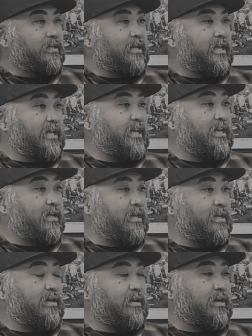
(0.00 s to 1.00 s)

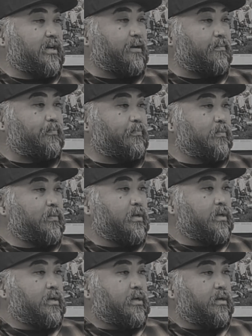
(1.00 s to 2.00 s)
he
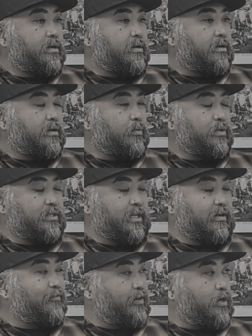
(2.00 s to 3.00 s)
was like
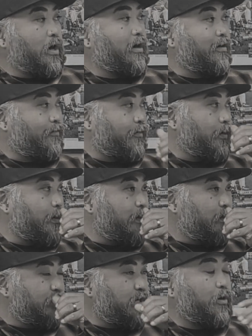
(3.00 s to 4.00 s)
a videographer, and I
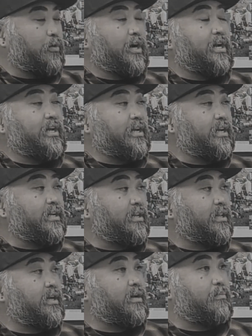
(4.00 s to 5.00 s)
was already in
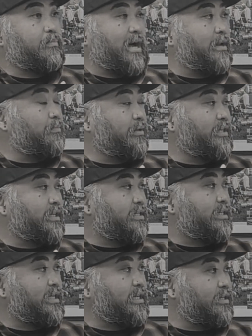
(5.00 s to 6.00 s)
the bodybuilding
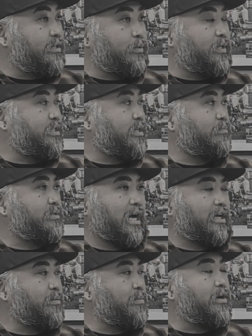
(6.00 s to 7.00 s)
scene doing some
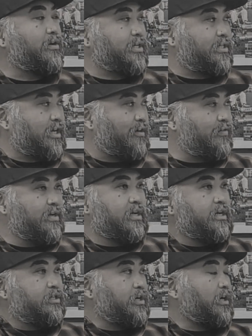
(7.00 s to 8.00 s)
documentary stuff.
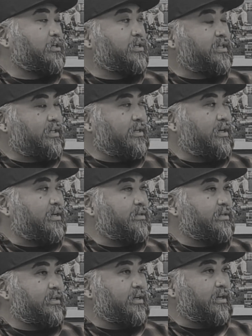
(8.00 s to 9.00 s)
Right. Talked to
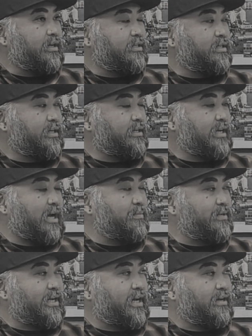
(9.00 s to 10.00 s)

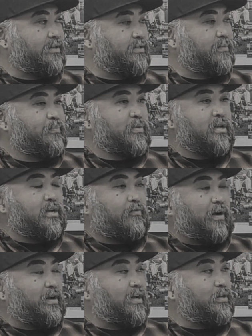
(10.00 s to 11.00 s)
Diamond Dallas,
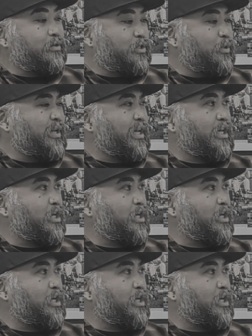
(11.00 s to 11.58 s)
found out he was doing like